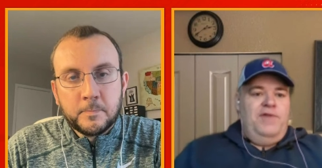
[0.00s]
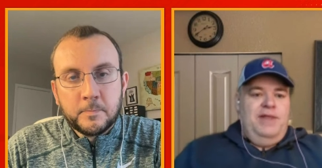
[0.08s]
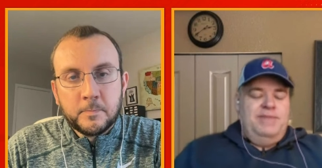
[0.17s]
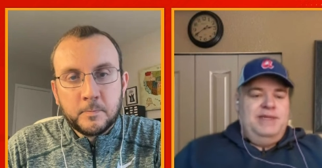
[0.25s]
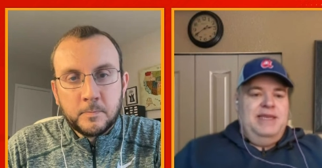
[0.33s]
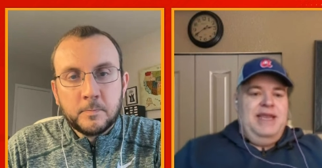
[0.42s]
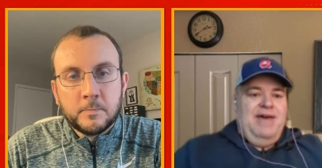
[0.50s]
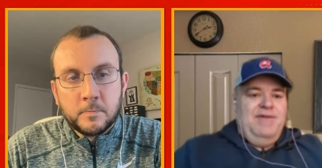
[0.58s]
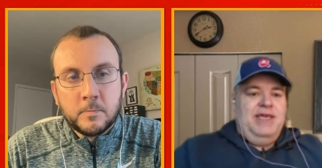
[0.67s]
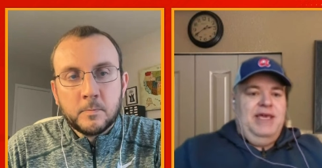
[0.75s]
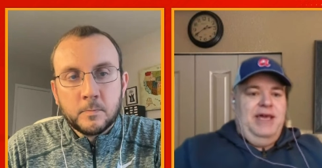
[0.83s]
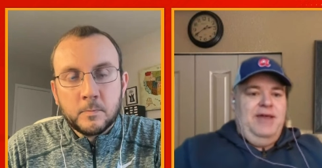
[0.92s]
Speaker 1: them to
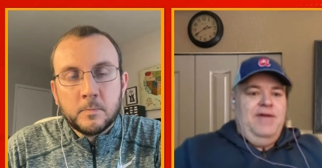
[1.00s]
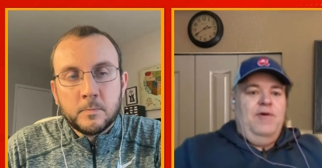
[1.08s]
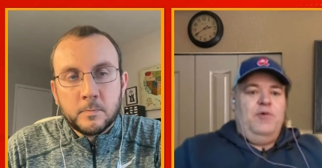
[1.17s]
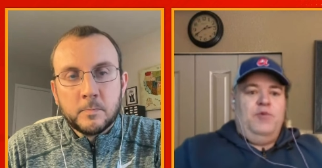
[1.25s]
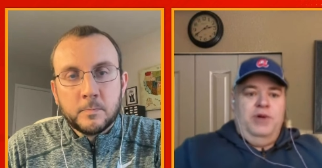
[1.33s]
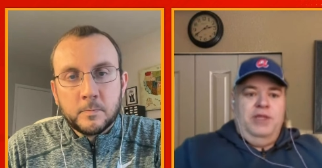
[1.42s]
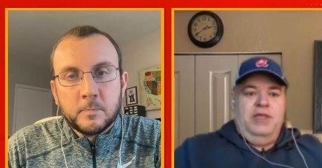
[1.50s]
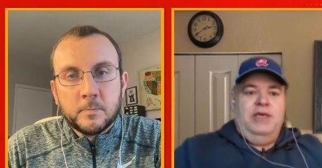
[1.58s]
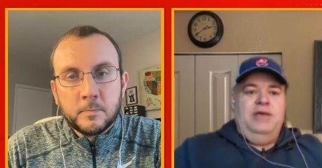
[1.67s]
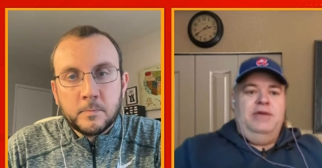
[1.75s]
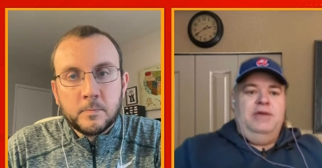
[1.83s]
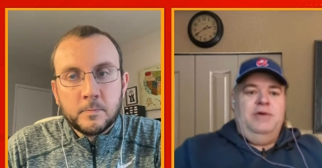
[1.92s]
navigate
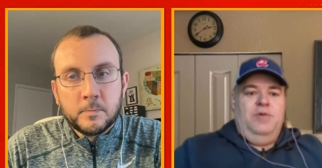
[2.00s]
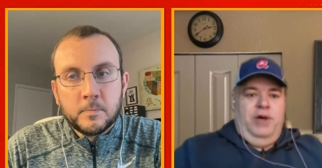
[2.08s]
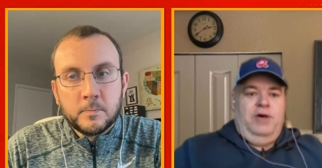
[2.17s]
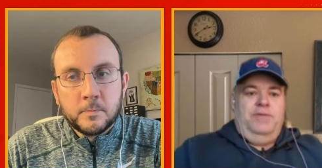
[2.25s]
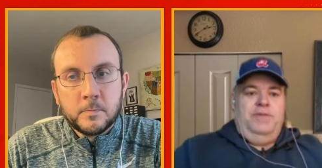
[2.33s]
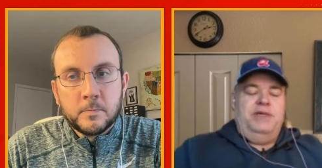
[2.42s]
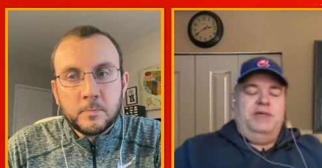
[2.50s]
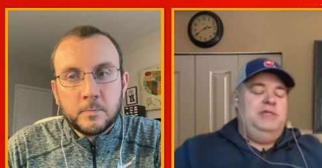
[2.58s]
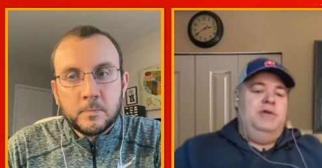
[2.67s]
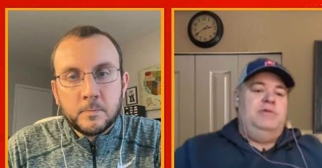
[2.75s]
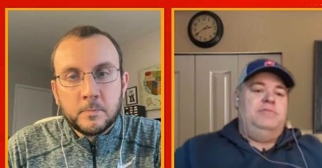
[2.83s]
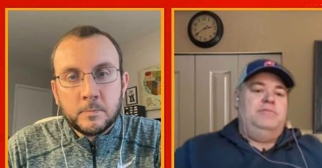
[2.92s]
really well because
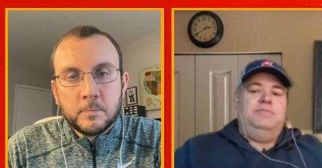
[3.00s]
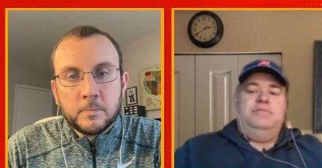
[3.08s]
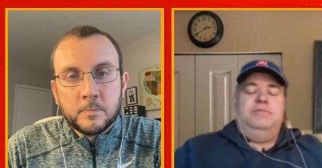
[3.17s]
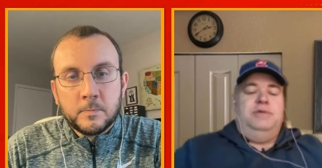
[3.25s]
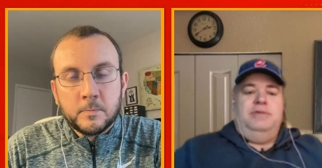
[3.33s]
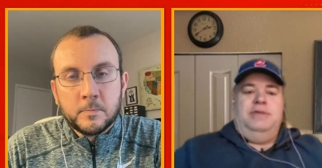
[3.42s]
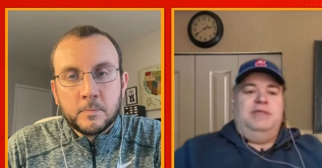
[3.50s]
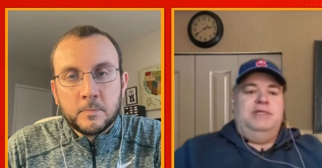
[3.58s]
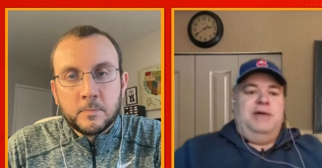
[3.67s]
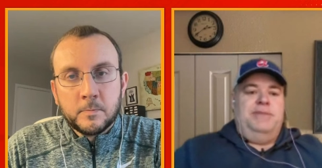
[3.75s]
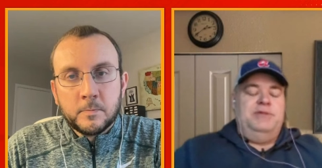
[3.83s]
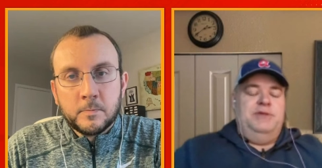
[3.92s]
you don't get
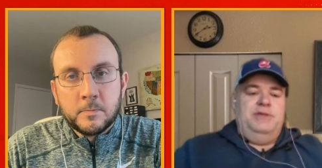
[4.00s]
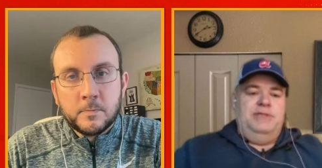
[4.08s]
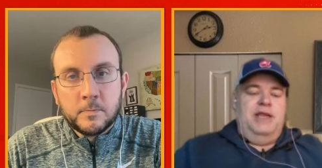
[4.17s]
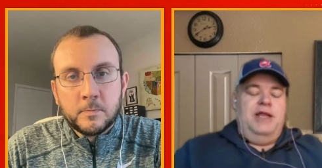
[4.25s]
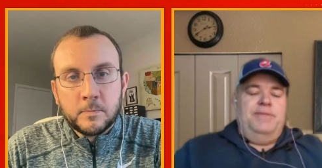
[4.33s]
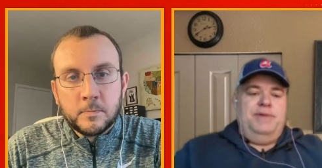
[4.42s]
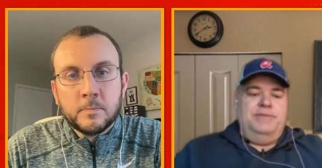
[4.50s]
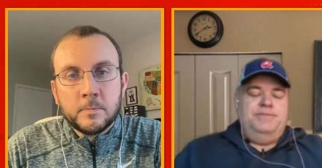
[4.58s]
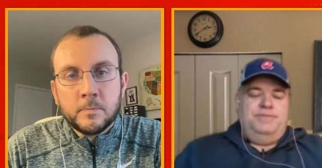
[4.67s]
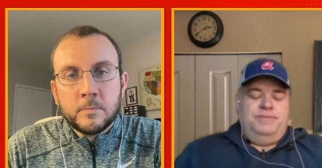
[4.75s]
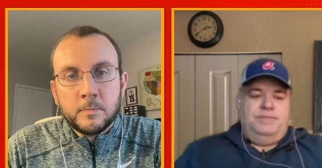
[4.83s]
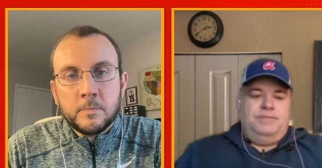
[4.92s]
these opportunities that often.
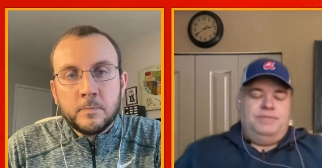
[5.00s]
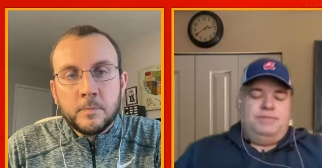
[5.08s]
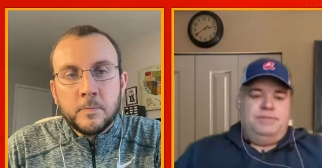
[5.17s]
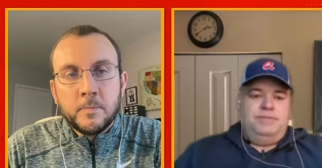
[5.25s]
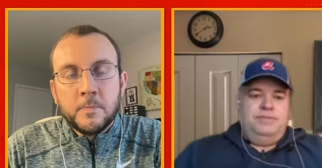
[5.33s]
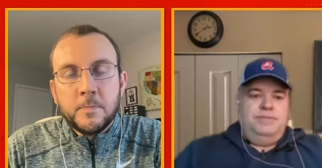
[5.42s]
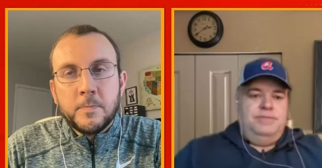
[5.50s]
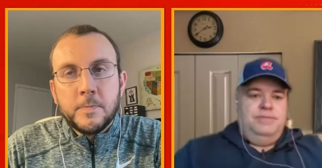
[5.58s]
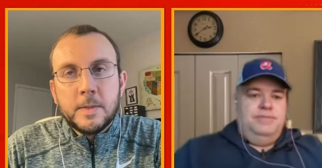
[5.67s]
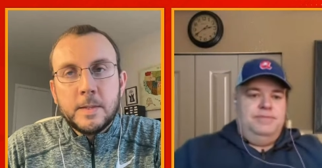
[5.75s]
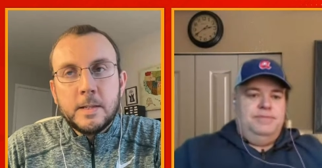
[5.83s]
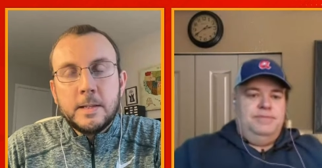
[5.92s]

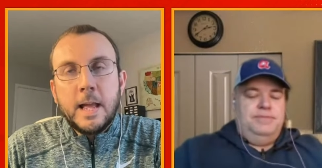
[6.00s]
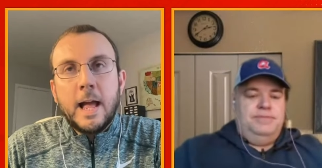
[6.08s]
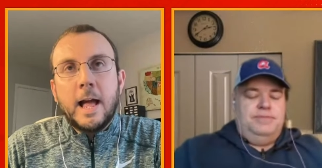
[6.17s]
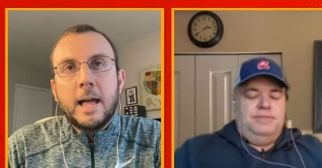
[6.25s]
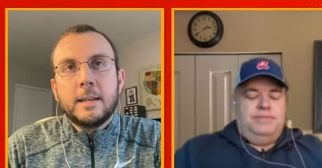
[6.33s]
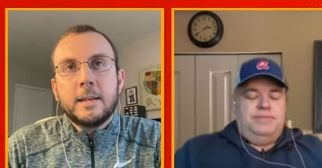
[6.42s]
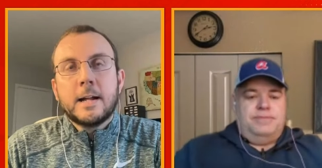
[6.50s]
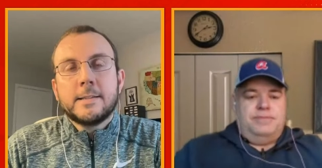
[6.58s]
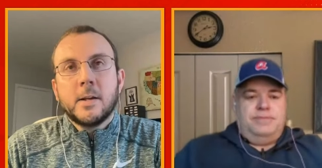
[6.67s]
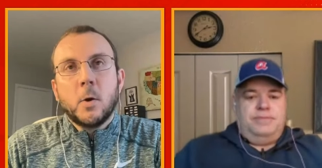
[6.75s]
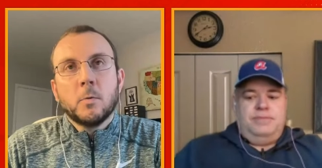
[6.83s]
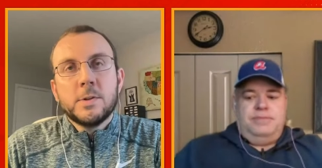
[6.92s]
Speaker 2: Yeah, and not
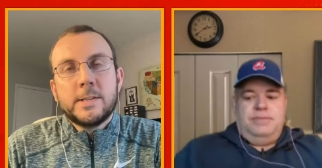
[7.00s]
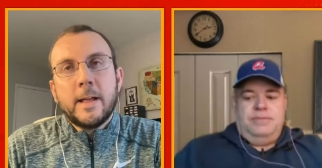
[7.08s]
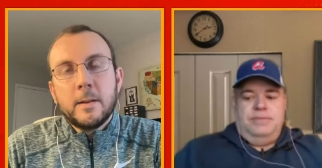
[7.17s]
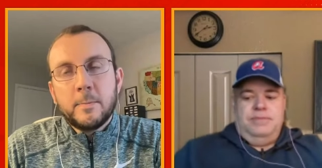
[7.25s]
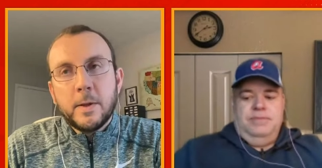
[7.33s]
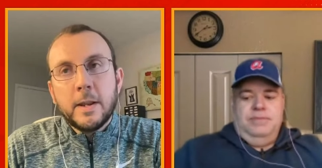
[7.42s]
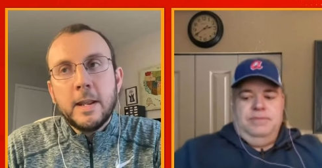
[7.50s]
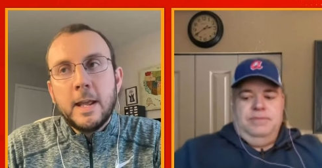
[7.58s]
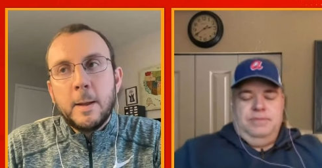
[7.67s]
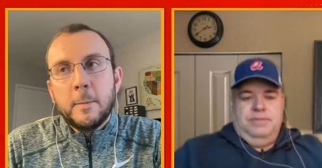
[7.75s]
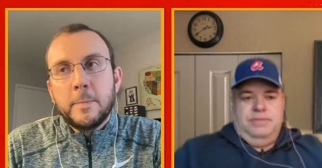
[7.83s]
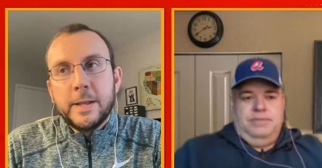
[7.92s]
to overstate it, but
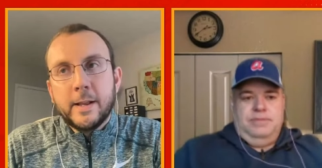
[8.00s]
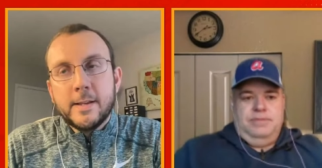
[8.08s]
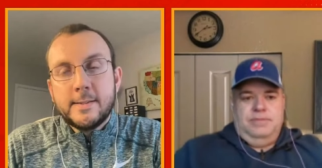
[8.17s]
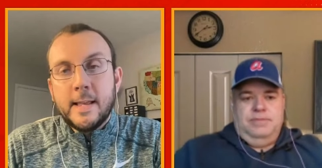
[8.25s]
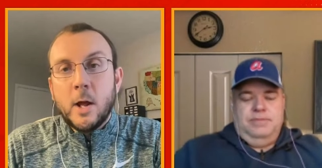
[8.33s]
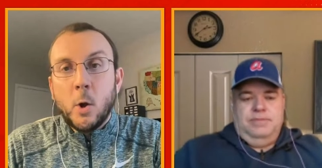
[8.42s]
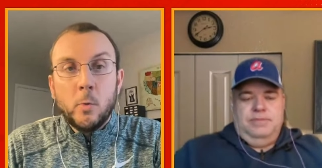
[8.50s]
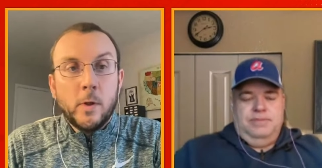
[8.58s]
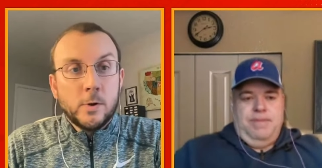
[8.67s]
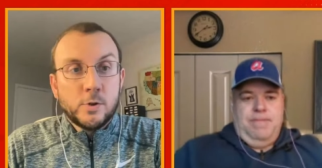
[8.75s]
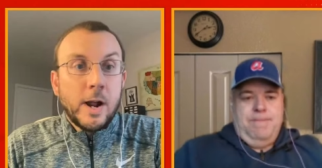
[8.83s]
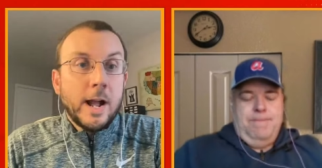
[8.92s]
because they owe
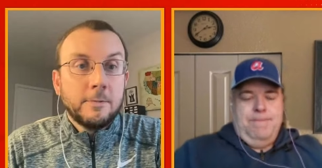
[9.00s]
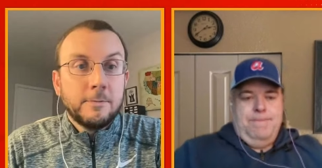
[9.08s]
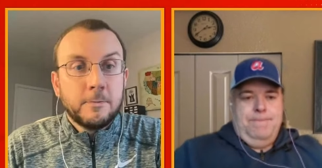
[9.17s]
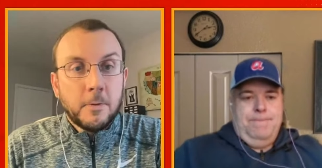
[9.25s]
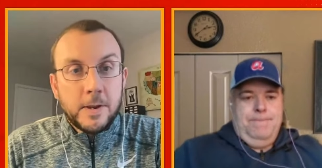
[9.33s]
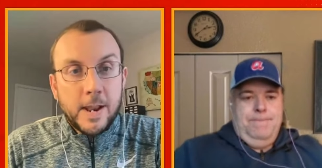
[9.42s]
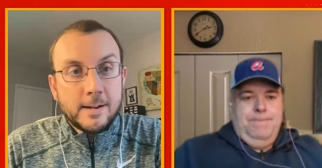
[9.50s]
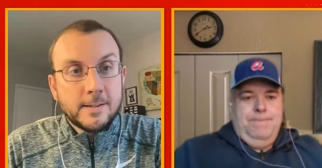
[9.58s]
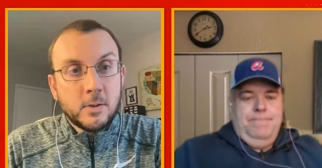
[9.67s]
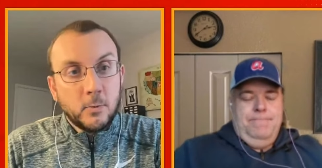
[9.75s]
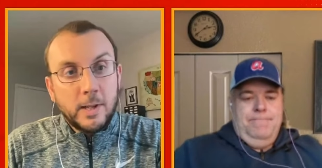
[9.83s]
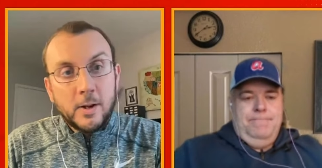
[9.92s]
their draft for the next
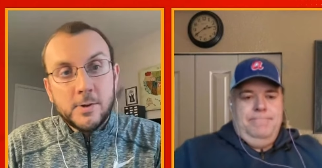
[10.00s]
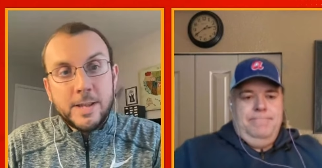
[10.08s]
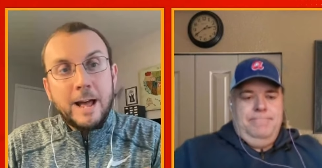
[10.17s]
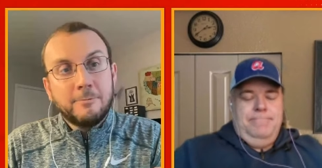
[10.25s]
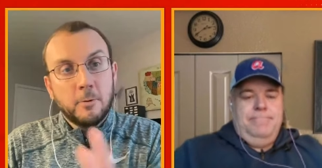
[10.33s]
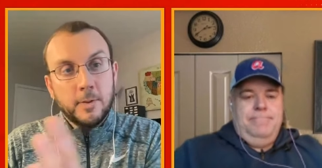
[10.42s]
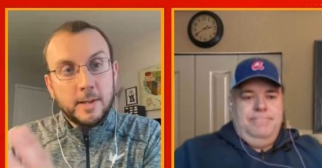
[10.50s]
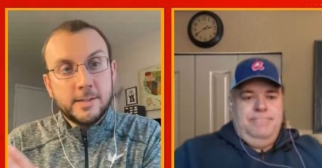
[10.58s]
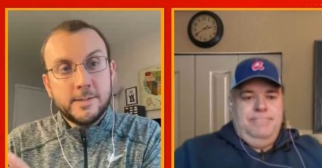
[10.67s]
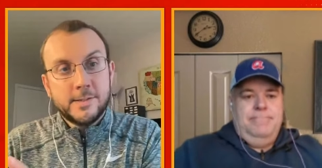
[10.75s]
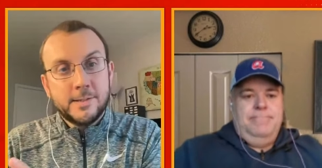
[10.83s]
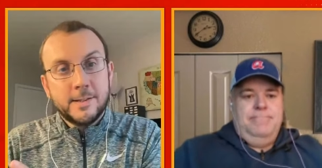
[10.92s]
three years after
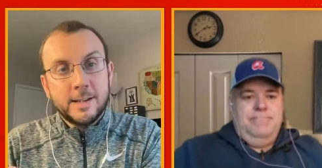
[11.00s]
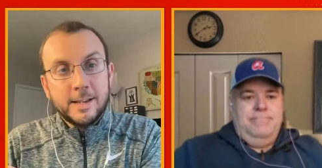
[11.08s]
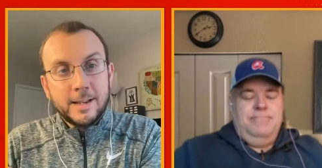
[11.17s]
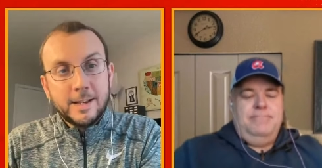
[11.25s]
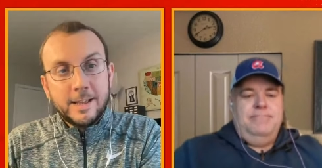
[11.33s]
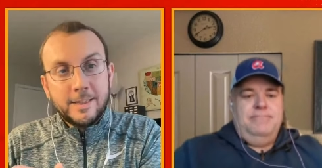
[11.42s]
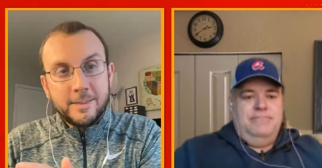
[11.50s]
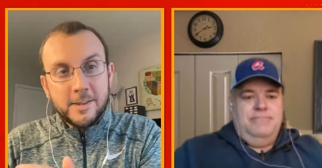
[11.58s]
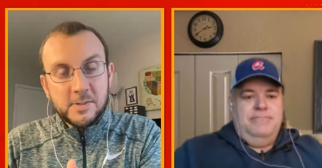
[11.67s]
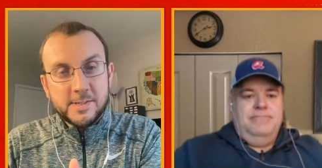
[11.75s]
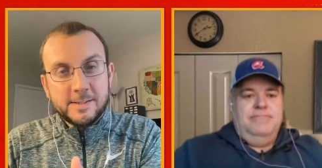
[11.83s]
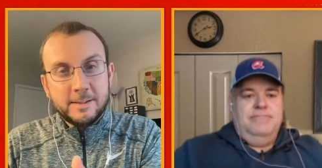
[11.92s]
this, this is